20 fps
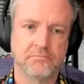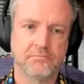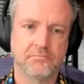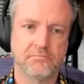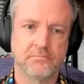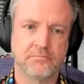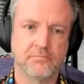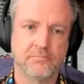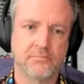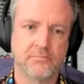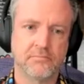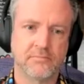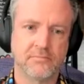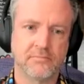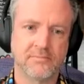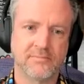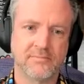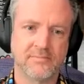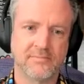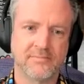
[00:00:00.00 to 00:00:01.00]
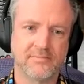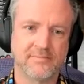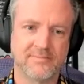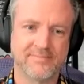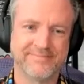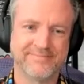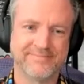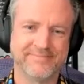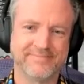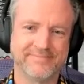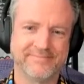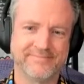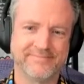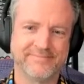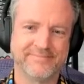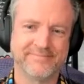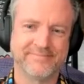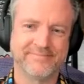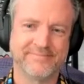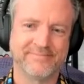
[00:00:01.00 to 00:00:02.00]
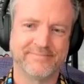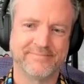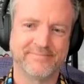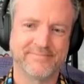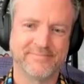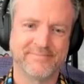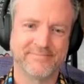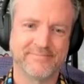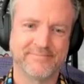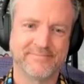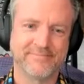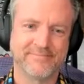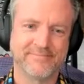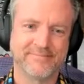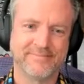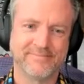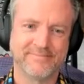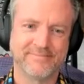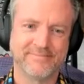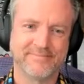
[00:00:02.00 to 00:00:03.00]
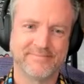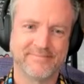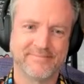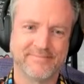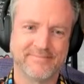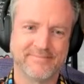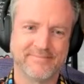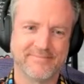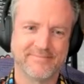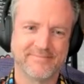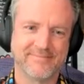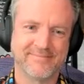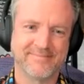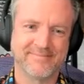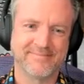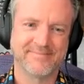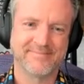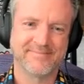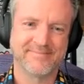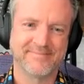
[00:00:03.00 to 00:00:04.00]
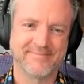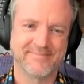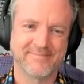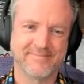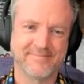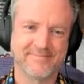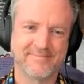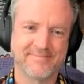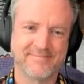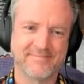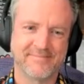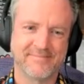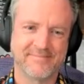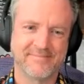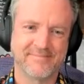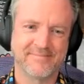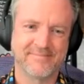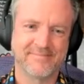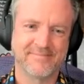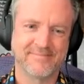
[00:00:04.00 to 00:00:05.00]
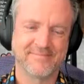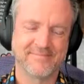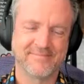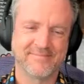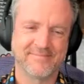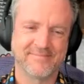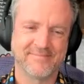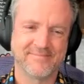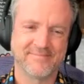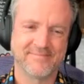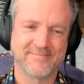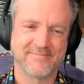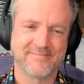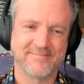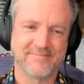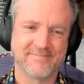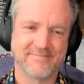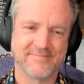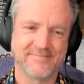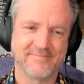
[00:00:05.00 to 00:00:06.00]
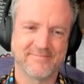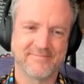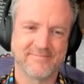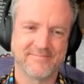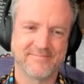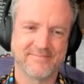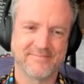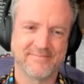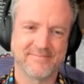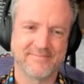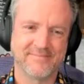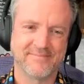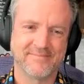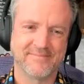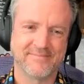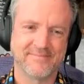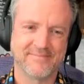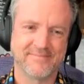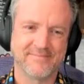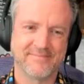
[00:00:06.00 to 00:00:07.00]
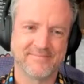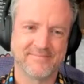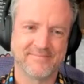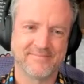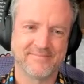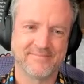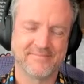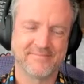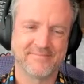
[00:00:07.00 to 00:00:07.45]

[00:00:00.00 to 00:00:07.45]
(not speaking)